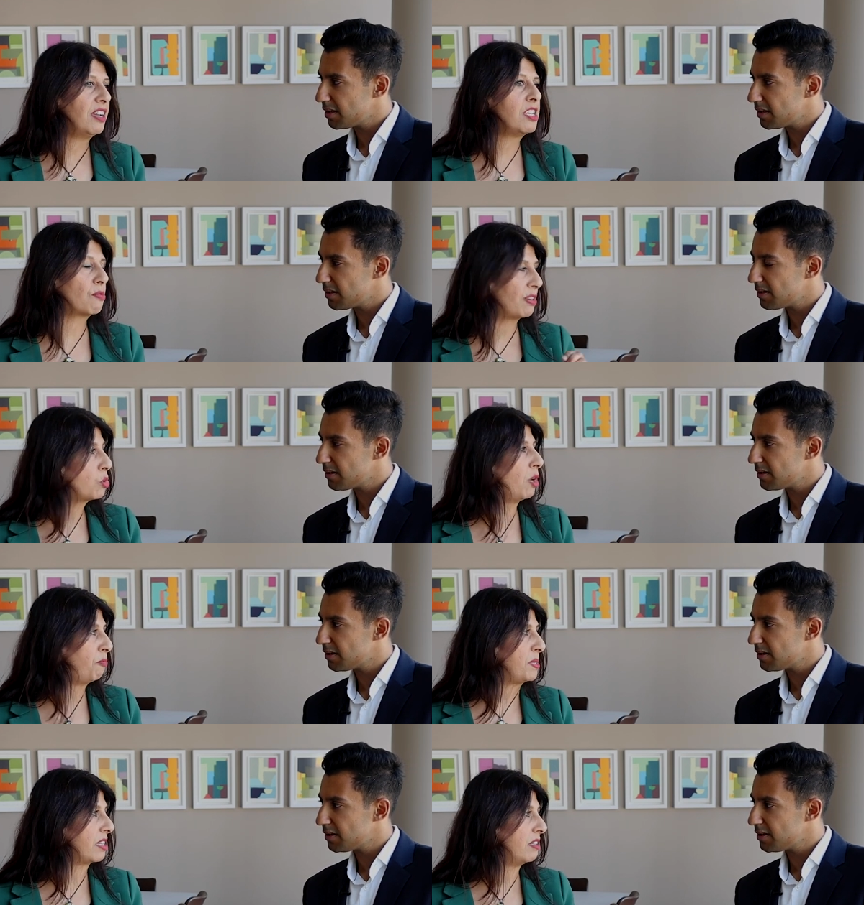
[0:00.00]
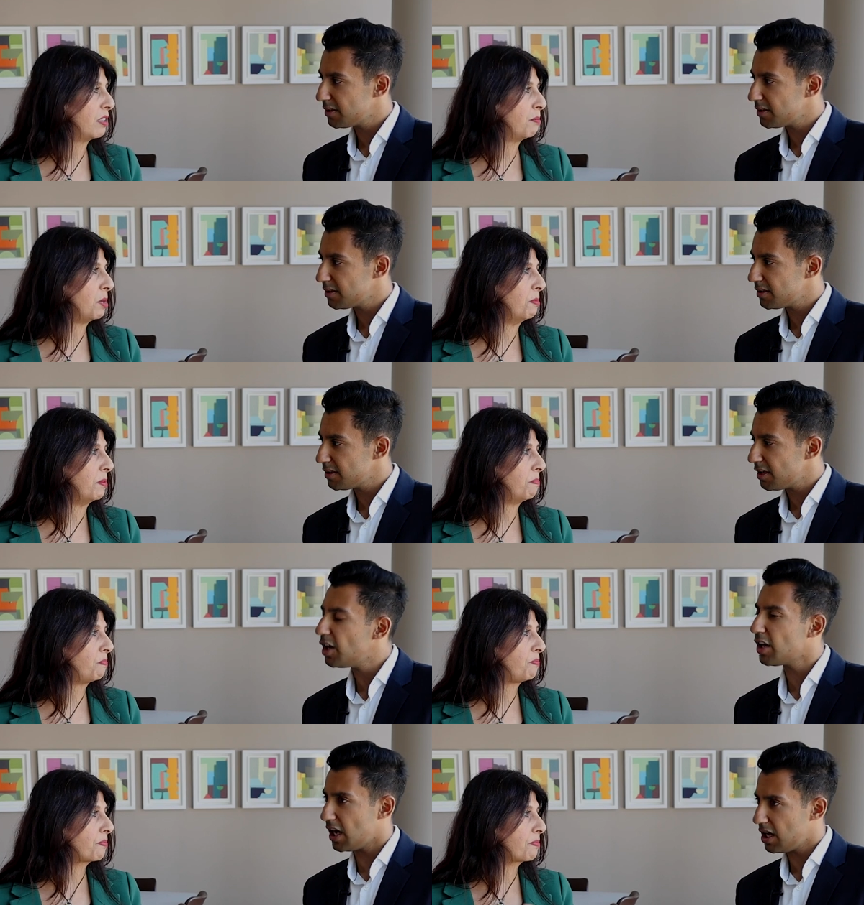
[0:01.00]
Speaker 1: is around 12% at the moment
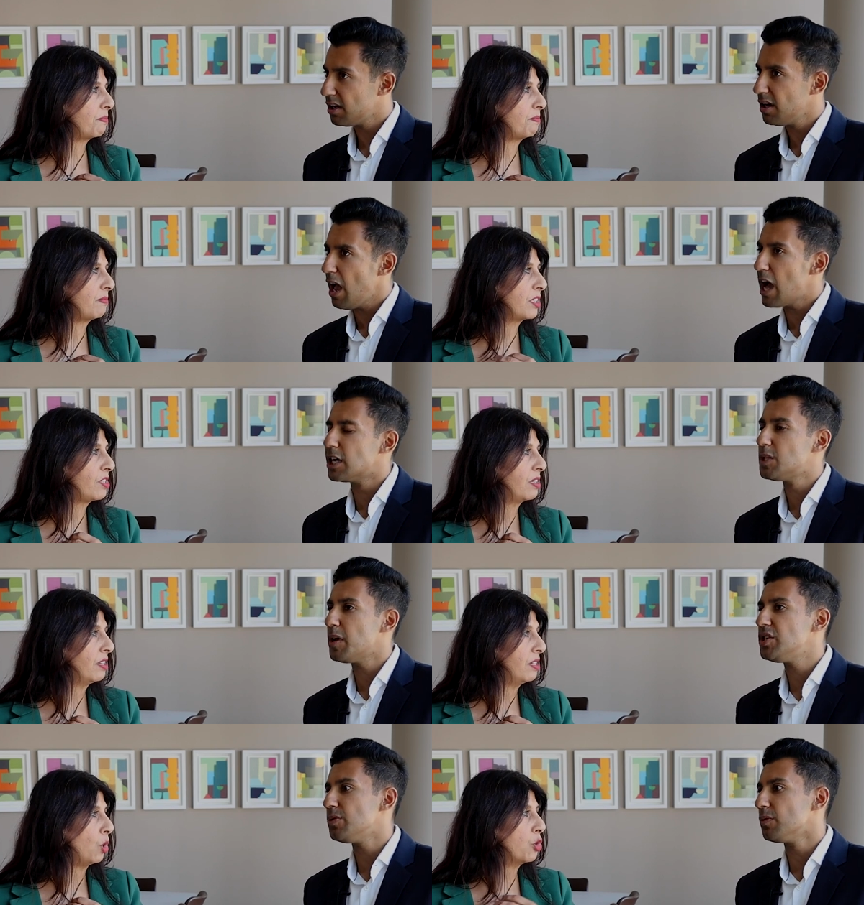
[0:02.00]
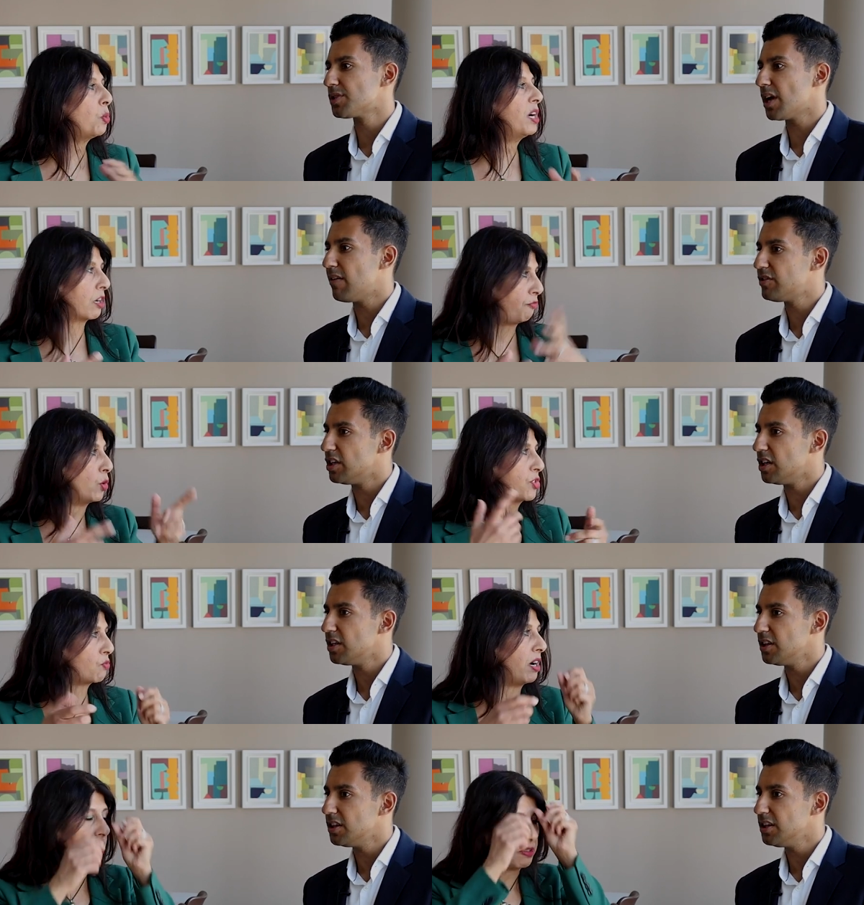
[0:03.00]
okay and i suppose you or also the workforce to,
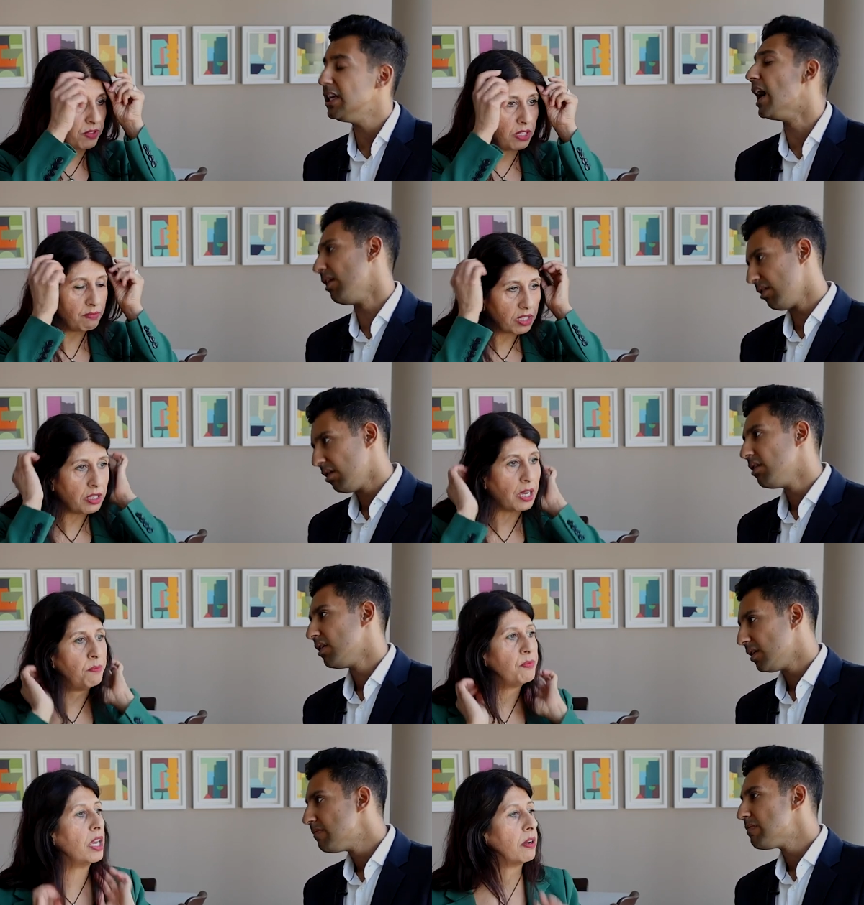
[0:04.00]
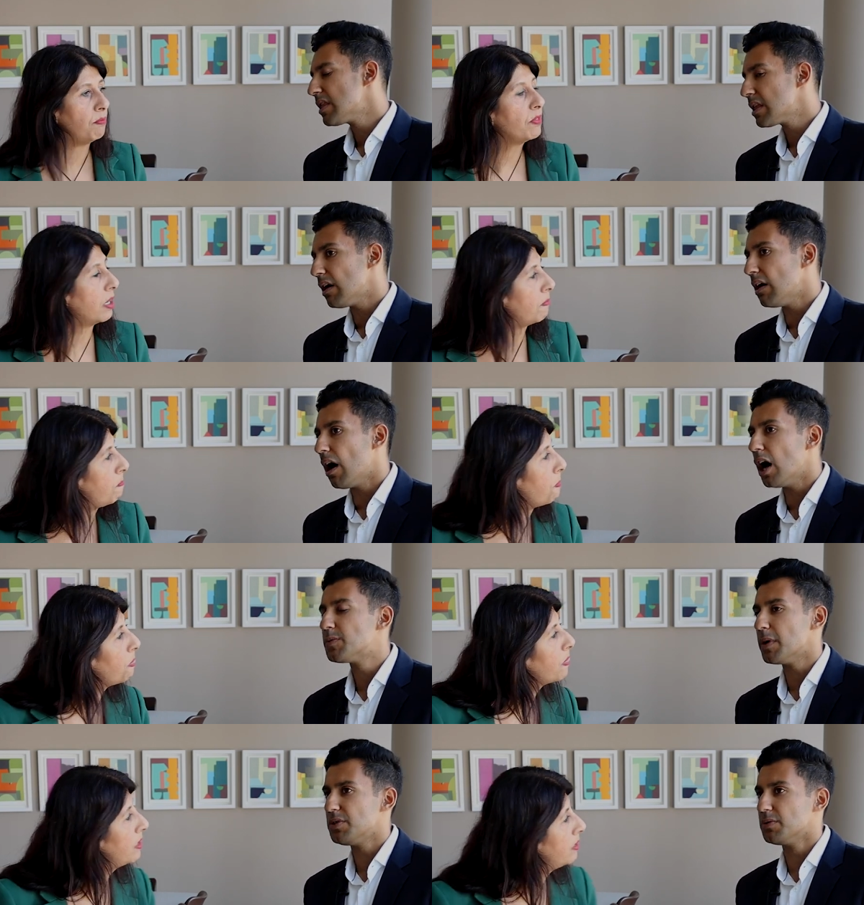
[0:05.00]
rather yeah. The, the, yeah yeah
Speaker 2: yeah i
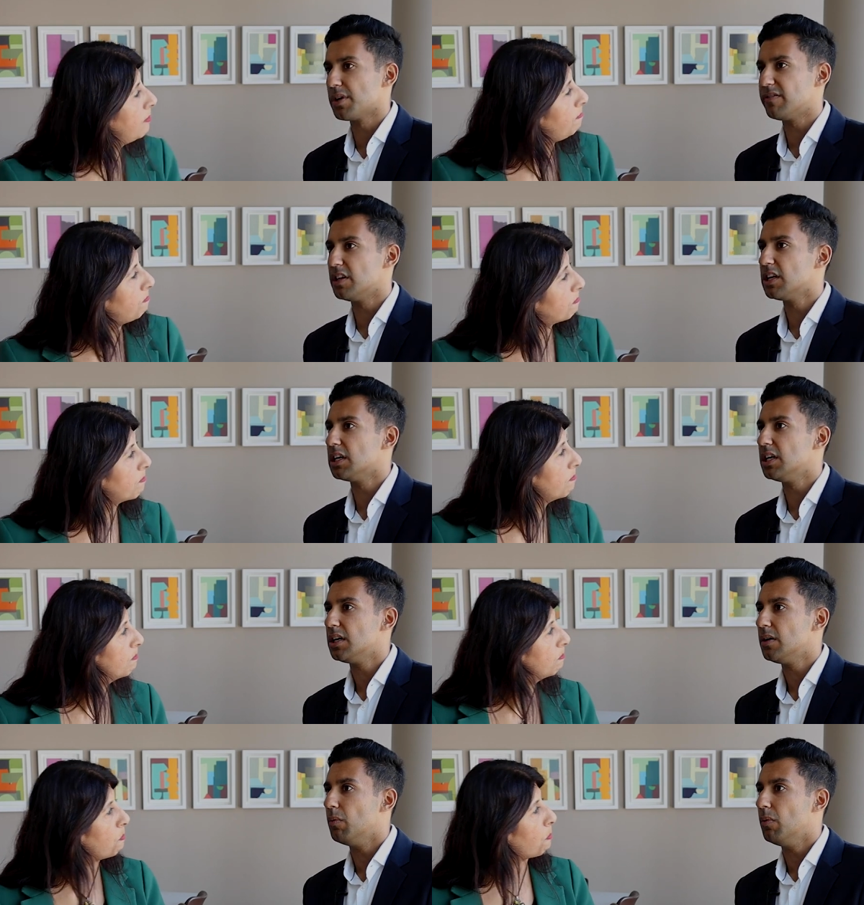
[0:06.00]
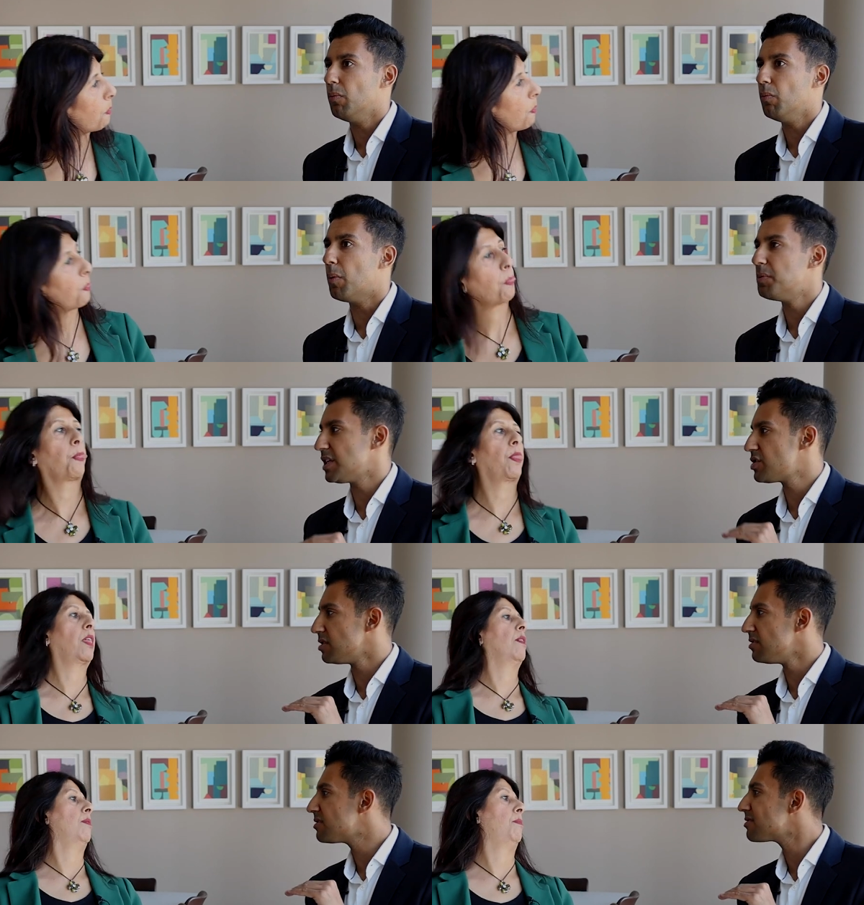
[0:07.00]
suppose you also have to look at what
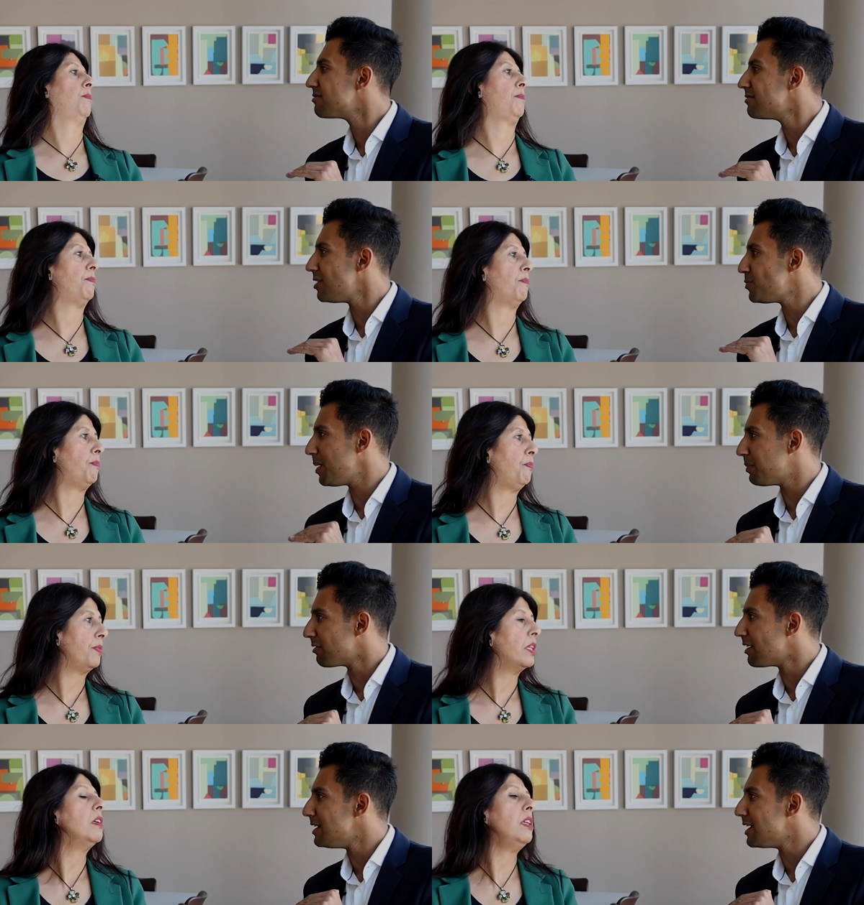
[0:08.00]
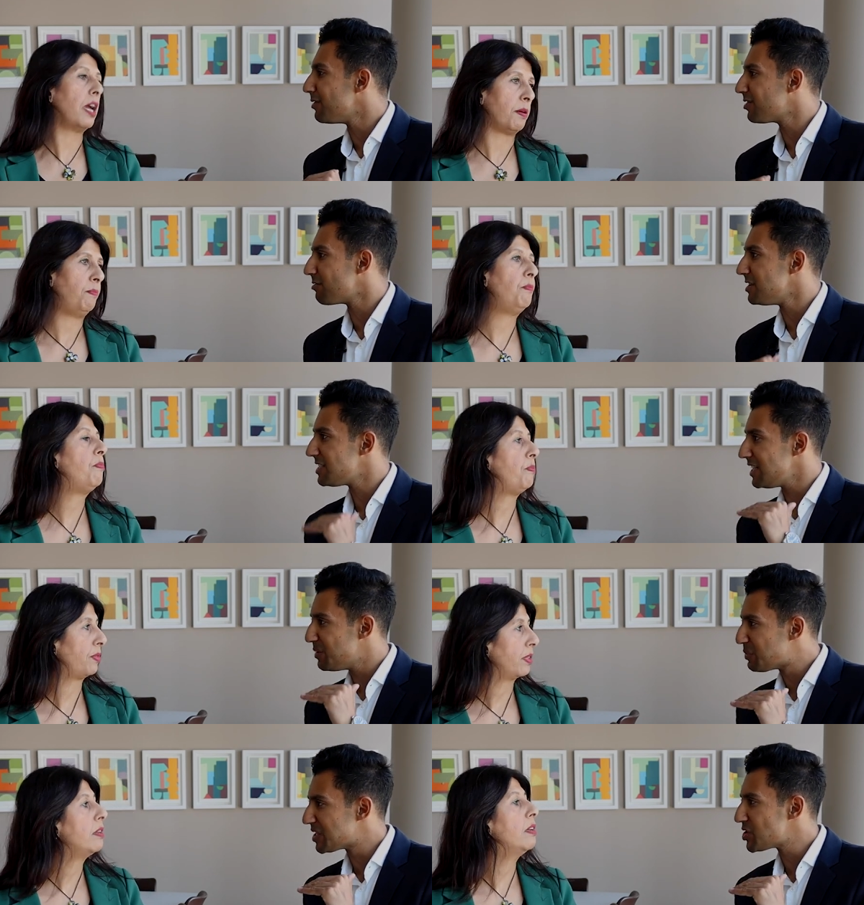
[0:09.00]
positions those people are in and yeah. if they're in senior
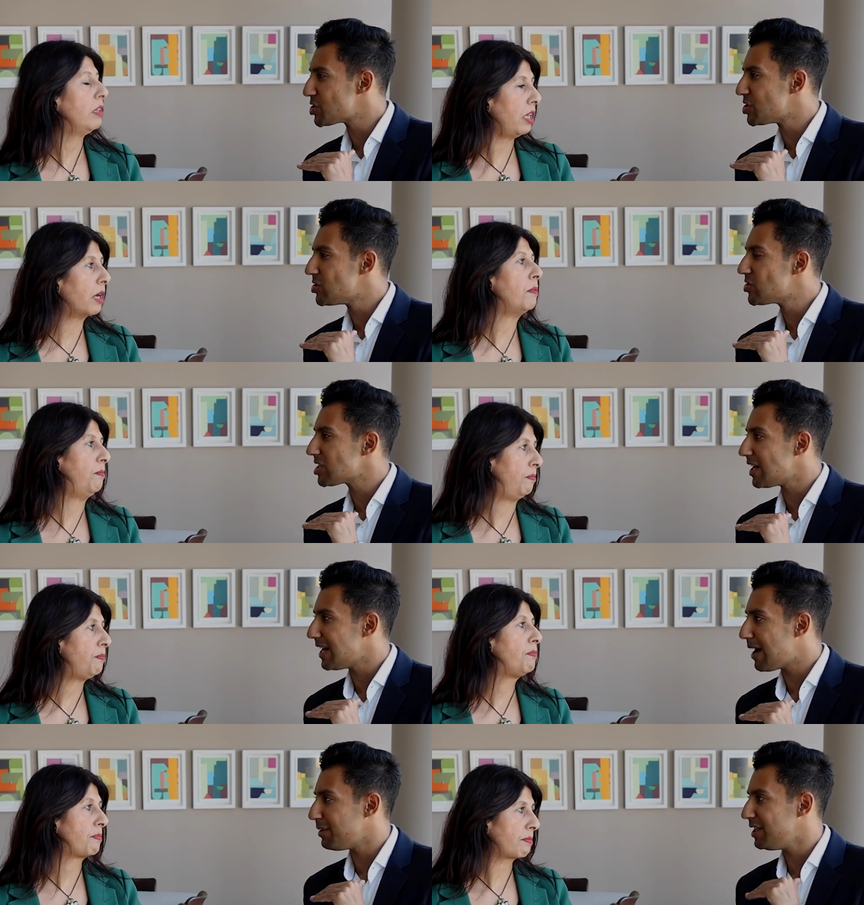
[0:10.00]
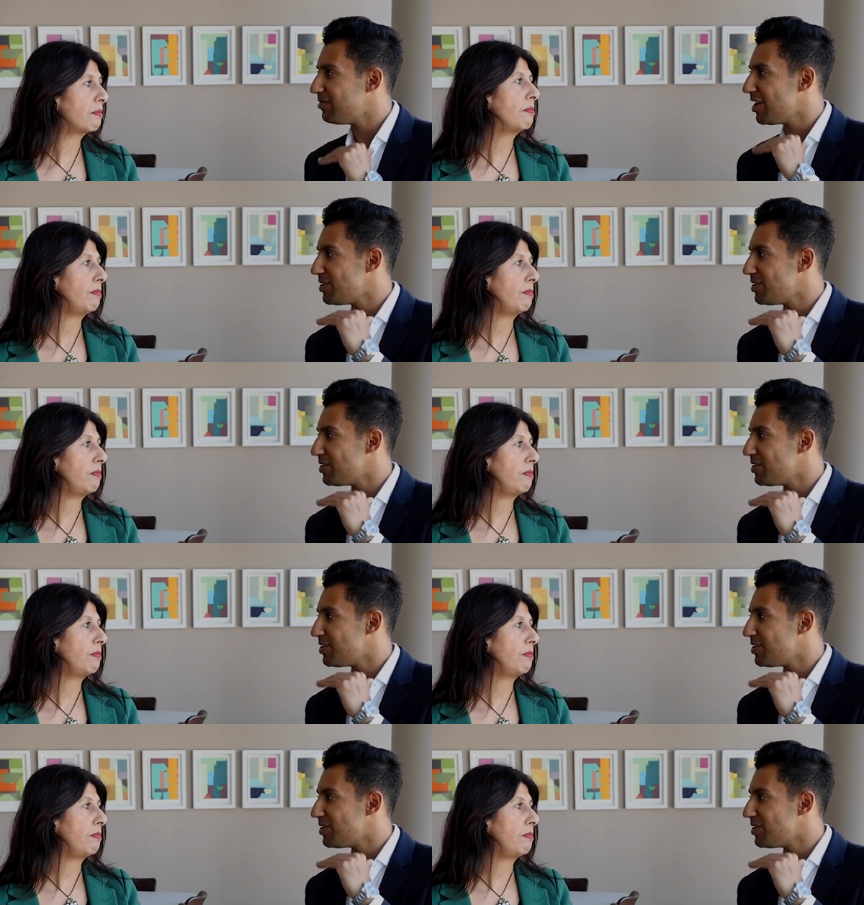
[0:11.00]
positions yeah. and how many of